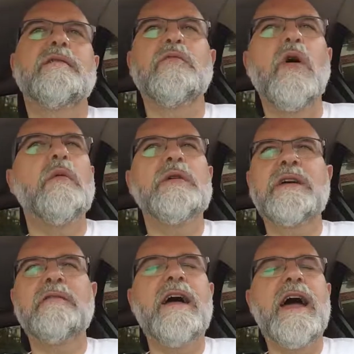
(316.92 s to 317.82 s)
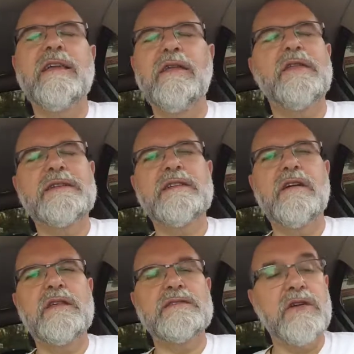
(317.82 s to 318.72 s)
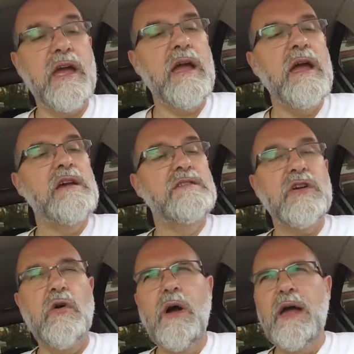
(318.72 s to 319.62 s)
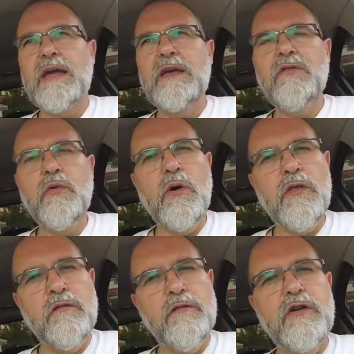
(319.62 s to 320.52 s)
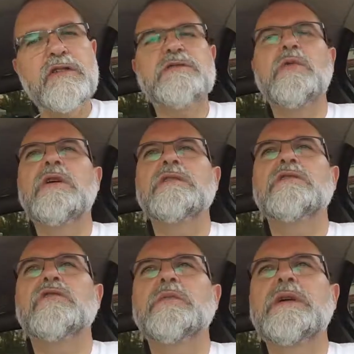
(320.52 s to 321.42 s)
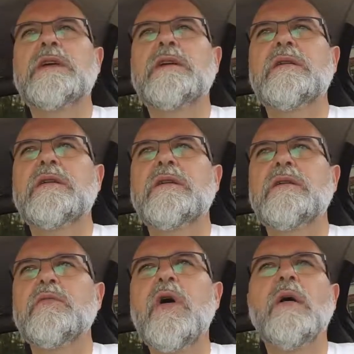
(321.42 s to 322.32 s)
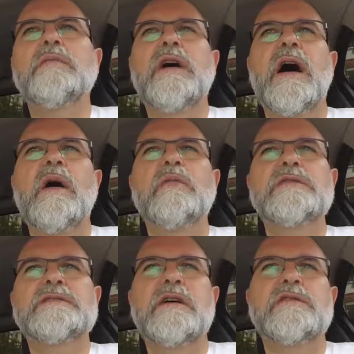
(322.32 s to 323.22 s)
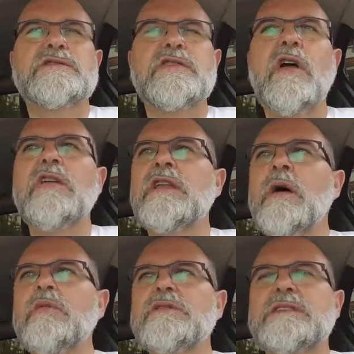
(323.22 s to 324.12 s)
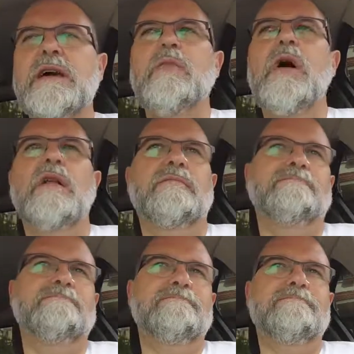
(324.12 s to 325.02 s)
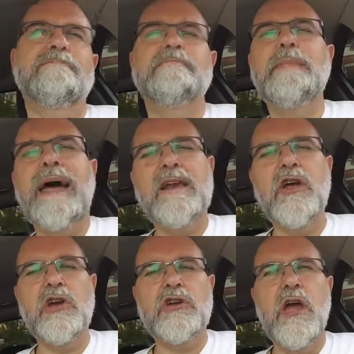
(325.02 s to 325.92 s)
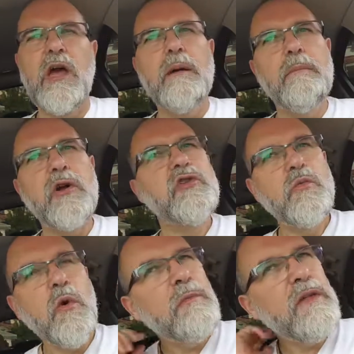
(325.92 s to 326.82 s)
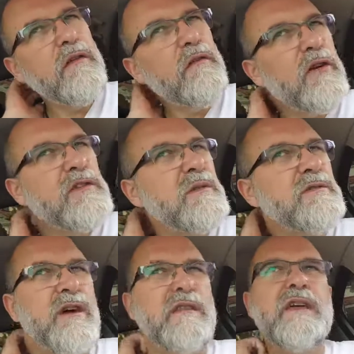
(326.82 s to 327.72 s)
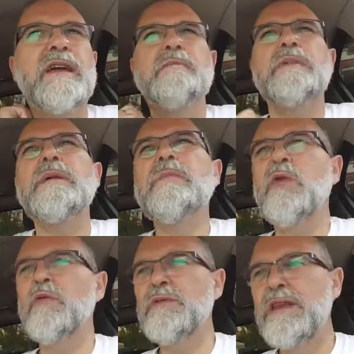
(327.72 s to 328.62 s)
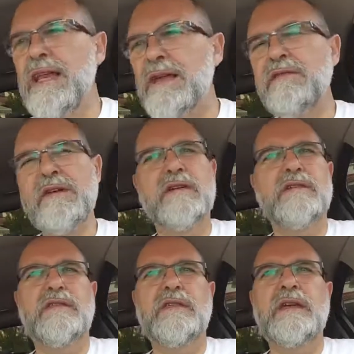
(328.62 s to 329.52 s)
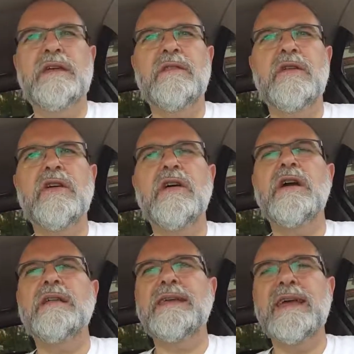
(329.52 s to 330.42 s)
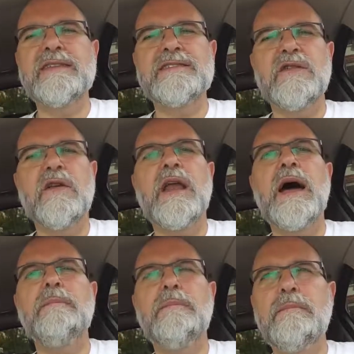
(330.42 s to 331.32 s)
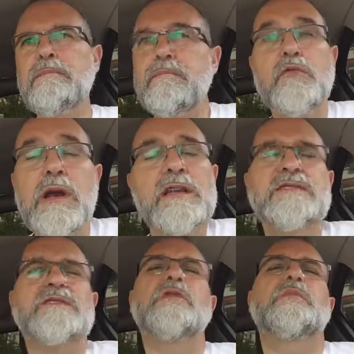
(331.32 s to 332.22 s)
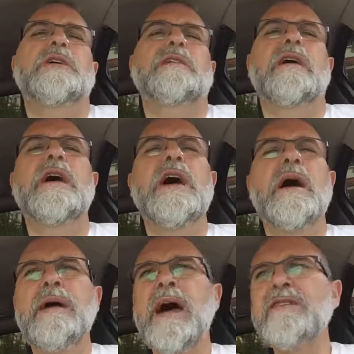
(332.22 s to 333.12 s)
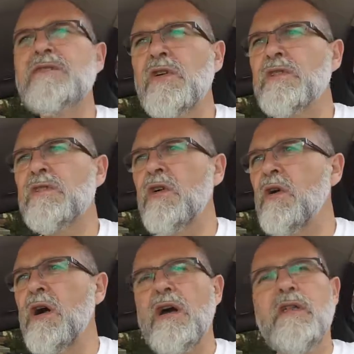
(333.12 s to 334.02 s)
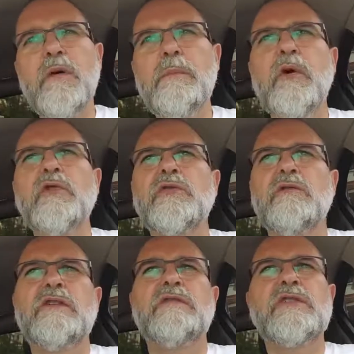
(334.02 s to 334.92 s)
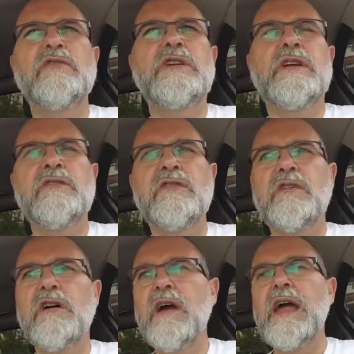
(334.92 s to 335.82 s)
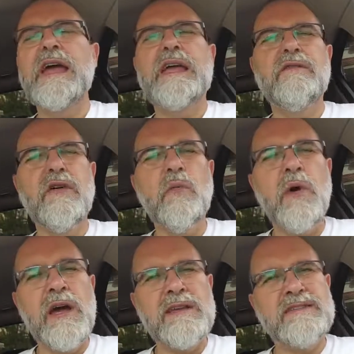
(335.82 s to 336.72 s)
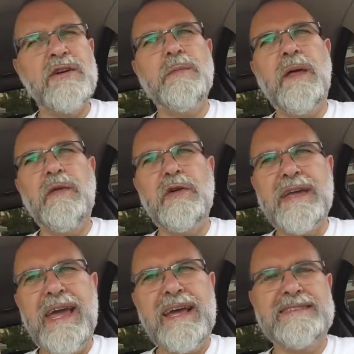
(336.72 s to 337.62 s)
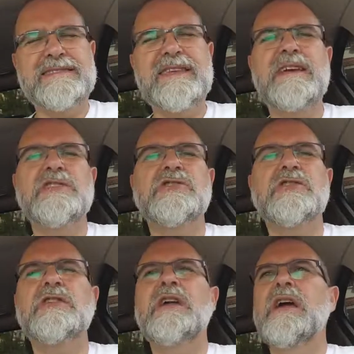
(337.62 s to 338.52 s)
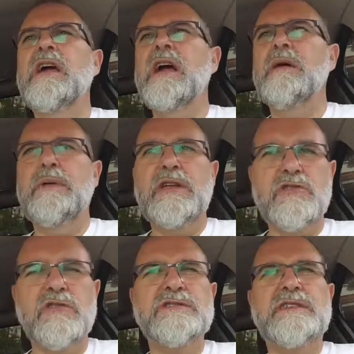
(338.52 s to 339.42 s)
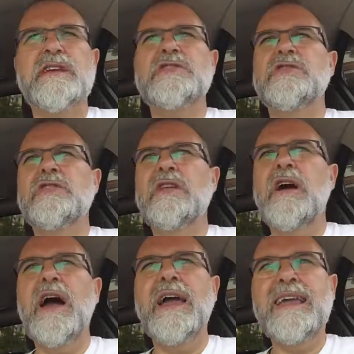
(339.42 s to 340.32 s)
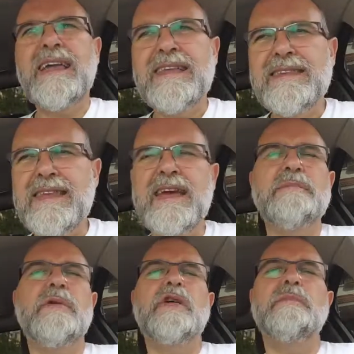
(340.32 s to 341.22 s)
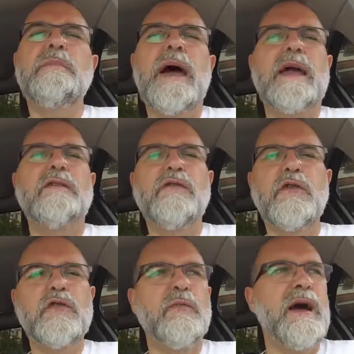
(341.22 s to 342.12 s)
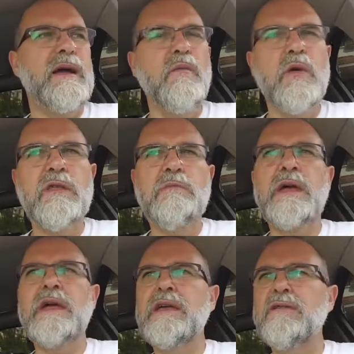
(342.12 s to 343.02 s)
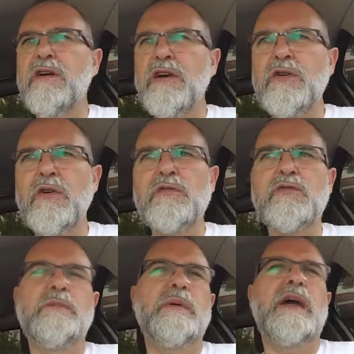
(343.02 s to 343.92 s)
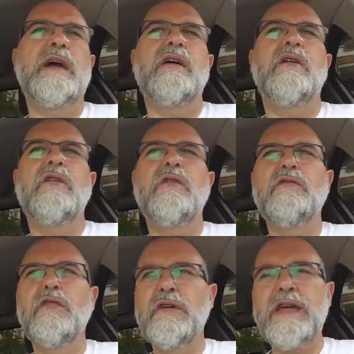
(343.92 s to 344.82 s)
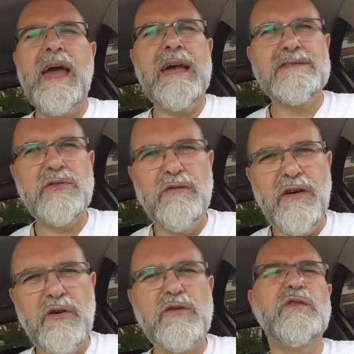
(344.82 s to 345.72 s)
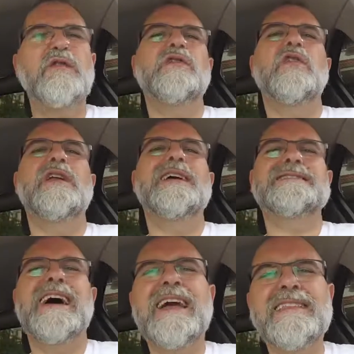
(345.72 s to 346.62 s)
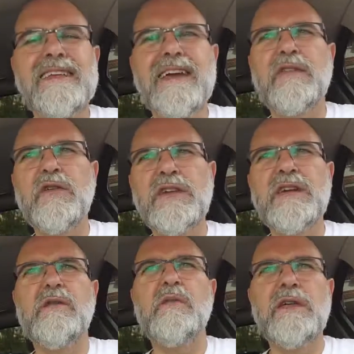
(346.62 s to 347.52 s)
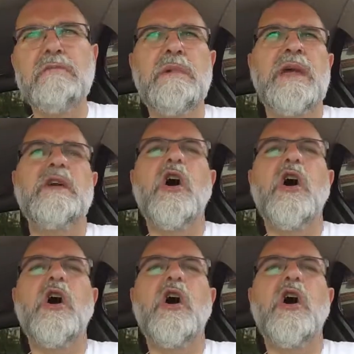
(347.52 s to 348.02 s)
robbing around and things like this. Okay, so if you were the first one to be robbed, I would say, or stolen, I would say, well, bad luck, but you won't be the first one. So I think people who leave their thing in the car and get it stolen are really stupid. I mean, I don't know the point of leaving your gear in your car. Even when I stop at the gas station, petrol station, I take my bag, photo bag, with me if I go to pay or for the gas, or if I go to the toilets, I take the gear with me.